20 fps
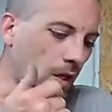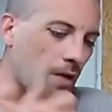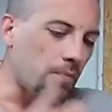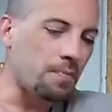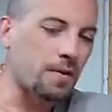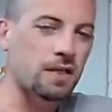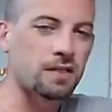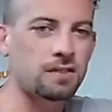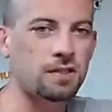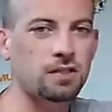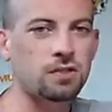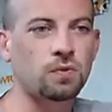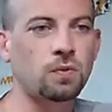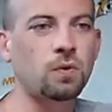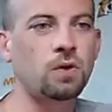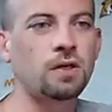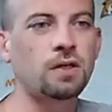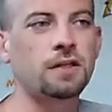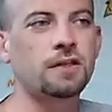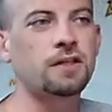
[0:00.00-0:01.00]
Because
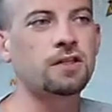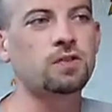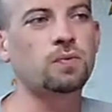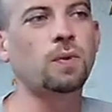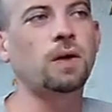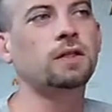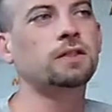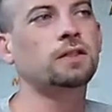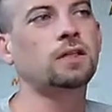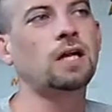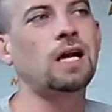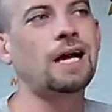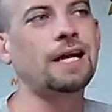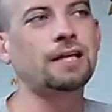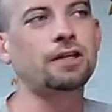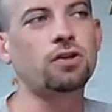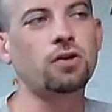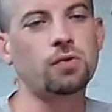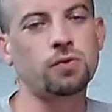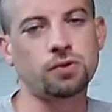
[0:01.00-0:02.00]
this welder I
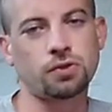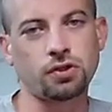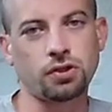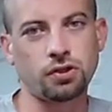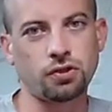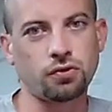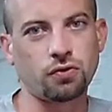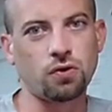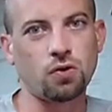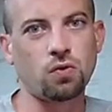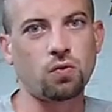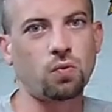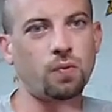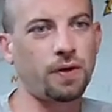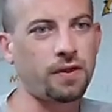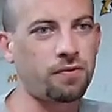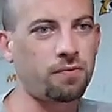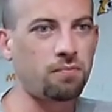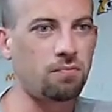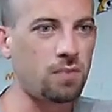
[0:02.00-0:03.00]
know is going to grow
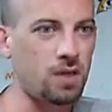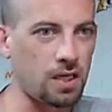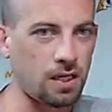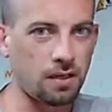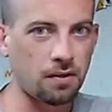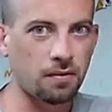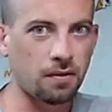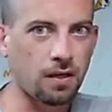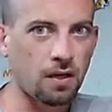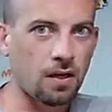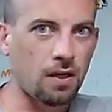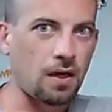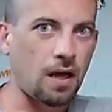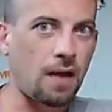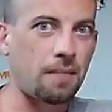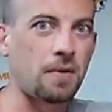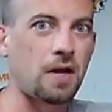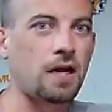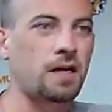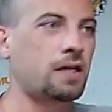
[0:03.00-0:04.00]
with me.
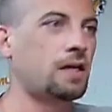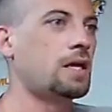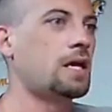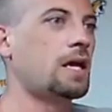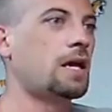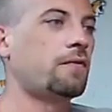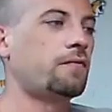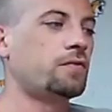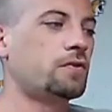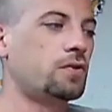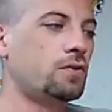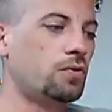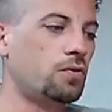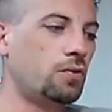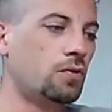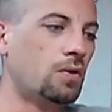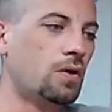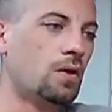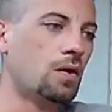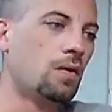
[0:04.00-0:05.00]
I'm not going to have
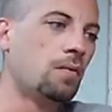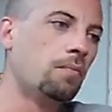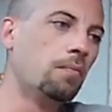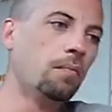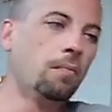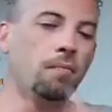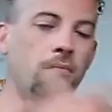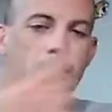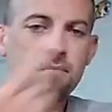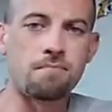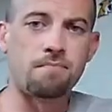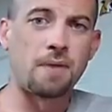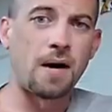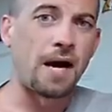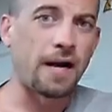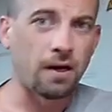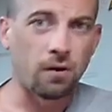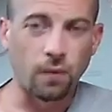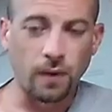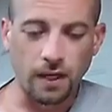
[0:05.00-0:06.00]
to
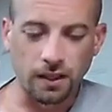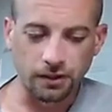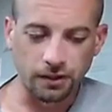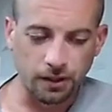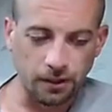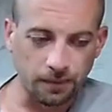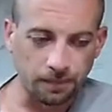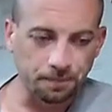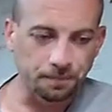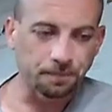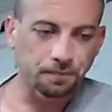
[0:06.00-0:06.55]
buy a welder